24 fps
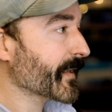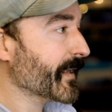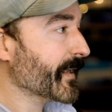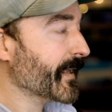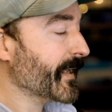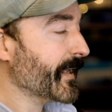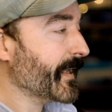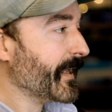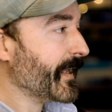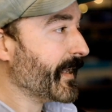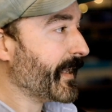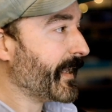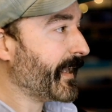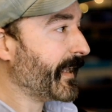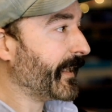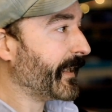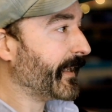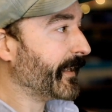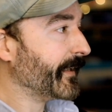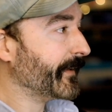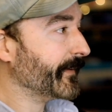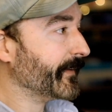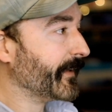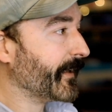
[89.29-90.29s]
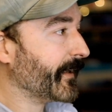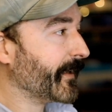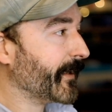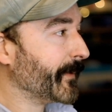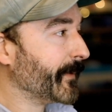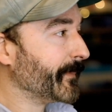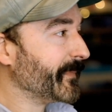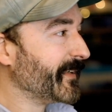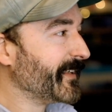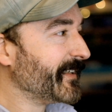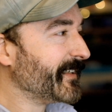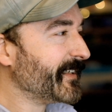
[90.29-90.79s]
And
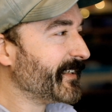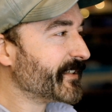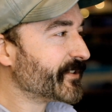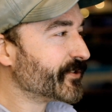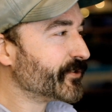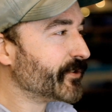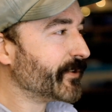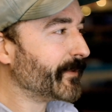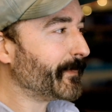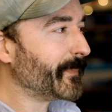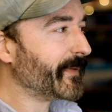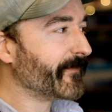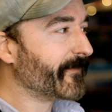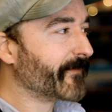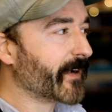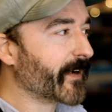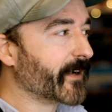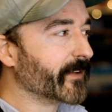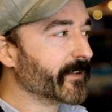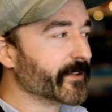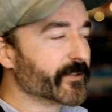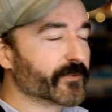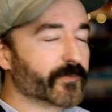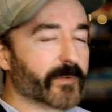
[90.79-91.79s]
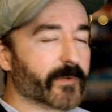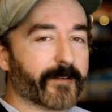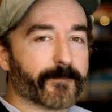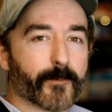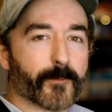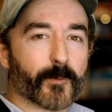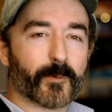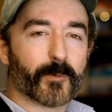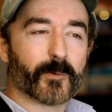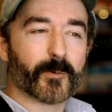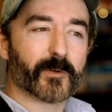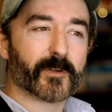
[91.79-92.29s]
it should be fairly
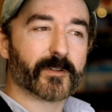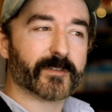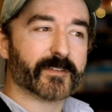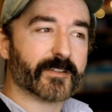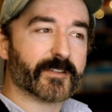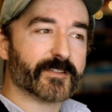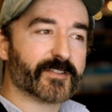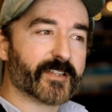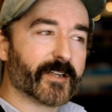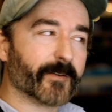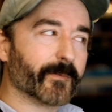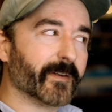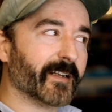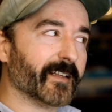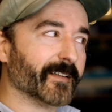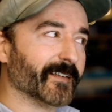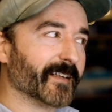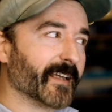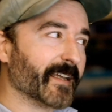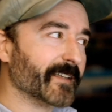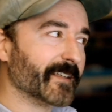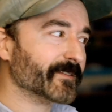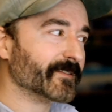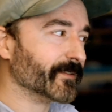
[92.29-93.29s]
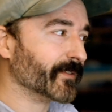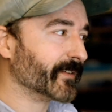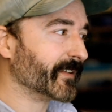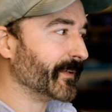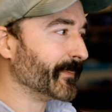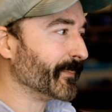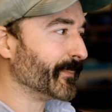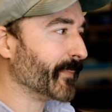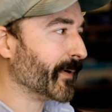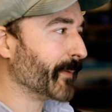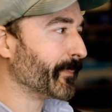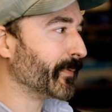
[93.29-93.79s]
straightforward to generate a nice looking
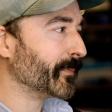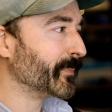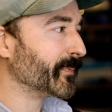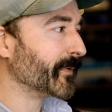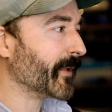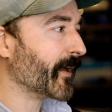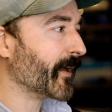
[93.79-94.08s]
bubble plot